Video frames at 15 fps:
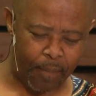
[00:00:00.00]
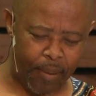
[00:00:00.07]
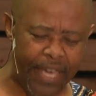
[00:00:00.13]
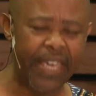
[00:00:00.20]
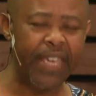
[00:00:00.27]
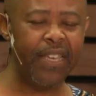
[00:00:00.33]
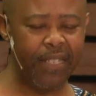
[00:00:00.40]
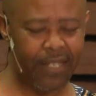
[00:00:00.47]

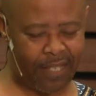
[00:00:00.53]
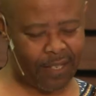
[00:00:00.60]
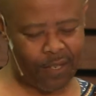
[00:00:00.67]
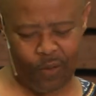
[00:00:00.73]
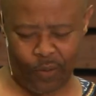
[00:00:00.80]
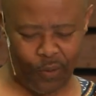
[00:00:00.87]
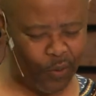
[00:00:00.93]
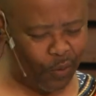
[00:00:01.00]
Peace
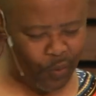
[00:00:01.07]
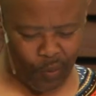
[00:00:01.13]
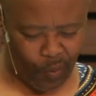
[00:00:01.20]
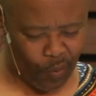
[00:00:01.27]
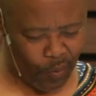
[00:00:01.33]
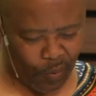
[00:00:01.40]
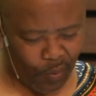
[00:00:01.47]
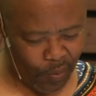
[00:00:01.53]
to you.
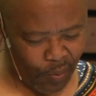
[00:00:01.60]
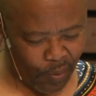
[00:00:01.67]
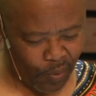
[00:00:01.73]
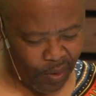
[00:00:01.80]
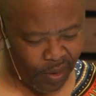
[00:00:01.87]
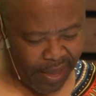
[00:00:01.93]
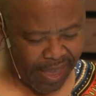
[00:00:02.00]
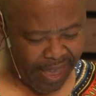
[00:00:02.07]

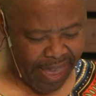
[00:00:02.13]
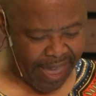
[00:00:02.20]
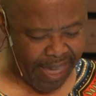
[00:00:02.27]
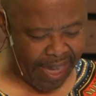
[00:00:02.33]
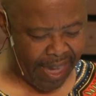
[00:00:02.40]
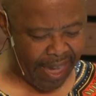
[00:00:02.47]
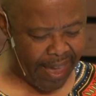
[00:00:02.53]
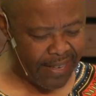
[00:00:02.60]

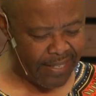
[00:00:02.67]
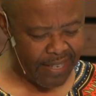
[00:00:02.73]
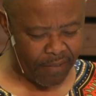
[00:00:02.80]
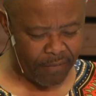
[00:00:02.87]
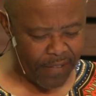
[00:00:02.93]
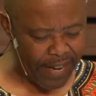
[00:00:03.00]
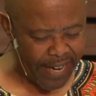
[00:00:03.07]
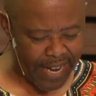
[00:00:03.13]
As the
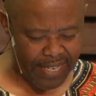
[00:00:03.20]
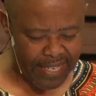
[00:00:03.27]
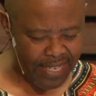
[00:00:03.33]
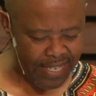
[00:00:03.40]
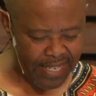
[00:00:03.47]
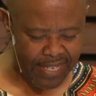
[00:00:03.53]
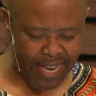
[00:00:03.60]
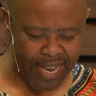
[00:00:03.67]
Father has
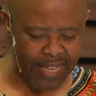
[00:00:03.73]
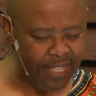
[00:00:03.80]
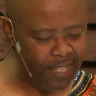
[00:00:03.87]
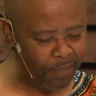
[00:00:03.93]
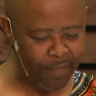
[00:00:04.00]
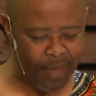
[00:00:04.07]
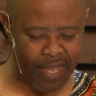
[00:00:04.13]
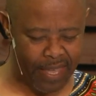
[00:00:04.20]

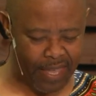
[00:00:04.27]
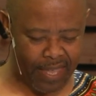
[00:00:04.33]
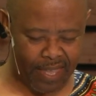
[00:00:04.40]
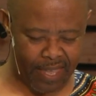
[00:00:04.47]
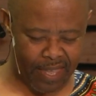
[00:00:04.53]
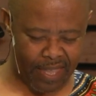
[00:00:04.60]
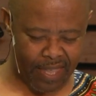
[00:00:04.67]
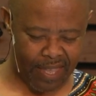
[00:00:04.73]
sent me,
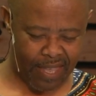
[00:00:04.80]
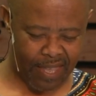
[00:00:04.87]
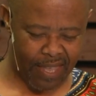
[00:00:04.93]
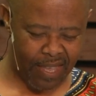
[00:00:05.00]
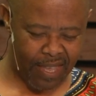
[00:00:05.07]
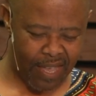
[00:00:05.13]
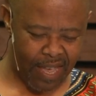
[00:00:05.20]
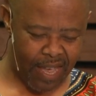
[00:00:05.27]

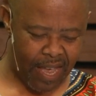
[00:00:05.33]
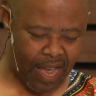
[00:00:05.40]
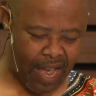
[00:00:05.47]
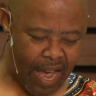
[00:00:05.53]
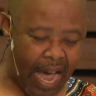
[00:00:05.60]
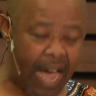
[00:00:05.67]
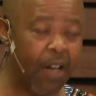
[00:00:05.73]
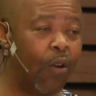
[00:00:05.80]

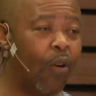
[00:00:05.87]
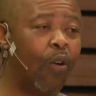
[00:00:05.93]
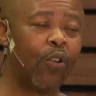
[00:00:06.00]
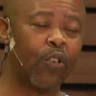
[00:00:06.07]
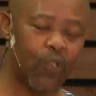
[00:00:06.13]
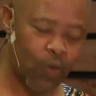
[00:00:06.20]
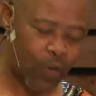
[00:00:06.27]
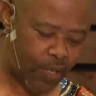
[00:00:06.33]
I
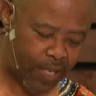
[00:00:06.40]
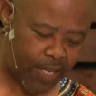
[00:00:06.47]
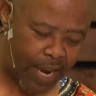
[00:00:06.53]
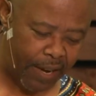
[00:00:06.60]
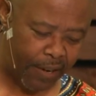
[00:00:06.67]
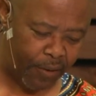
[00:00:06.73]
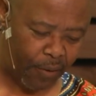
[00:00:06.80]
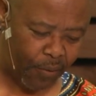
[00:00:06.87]
also
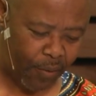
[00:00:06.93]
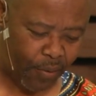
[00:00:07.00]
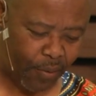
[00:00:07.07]
send you.